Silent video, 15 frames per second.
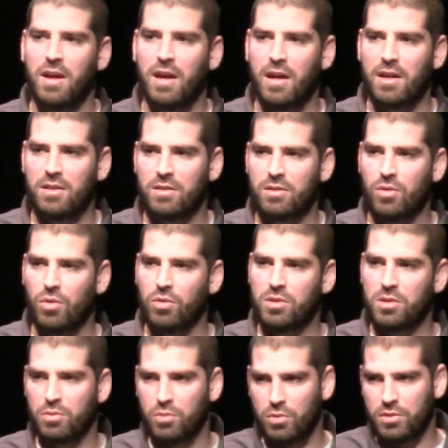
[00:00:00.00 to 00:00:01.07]
and
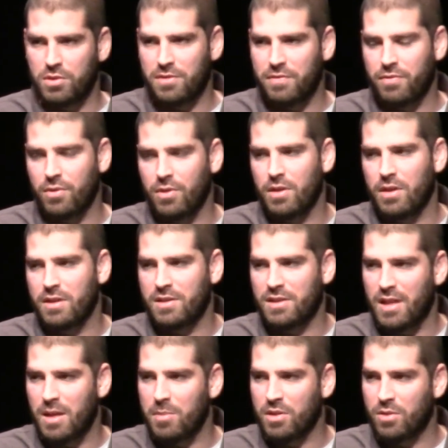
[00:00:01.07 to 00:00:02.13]
golden rules for
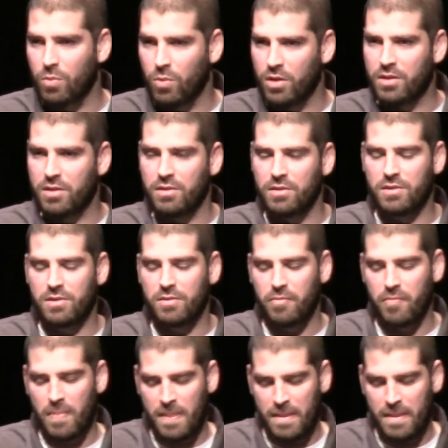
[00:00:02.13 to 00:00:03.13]
Islamic workers.